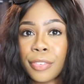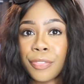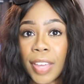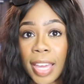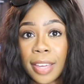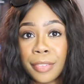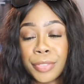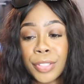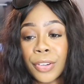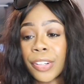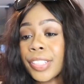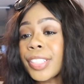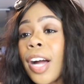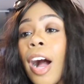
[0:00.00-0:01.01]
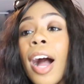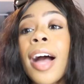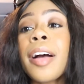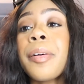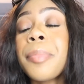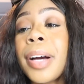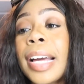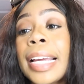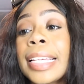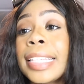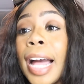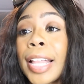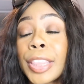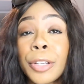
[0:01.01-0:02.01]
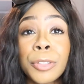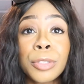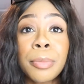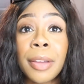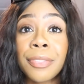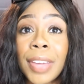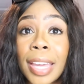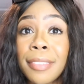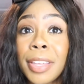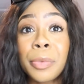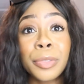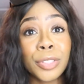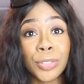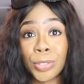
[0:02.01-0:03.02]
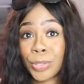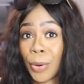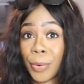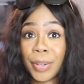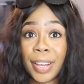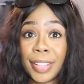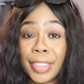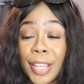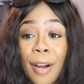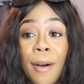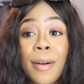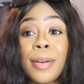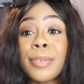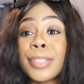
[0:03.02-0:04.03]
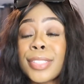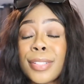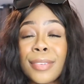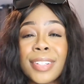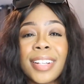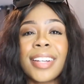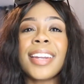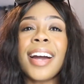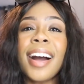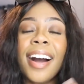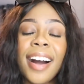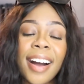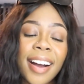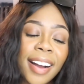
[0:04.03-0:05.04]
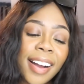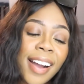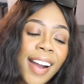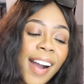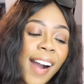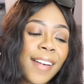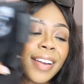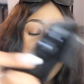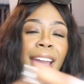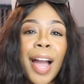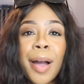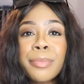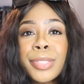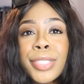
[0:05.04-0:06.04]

faves or not, but yeah, those are my fave. It was so good though. It was so good. Ah, uh, okay, I'm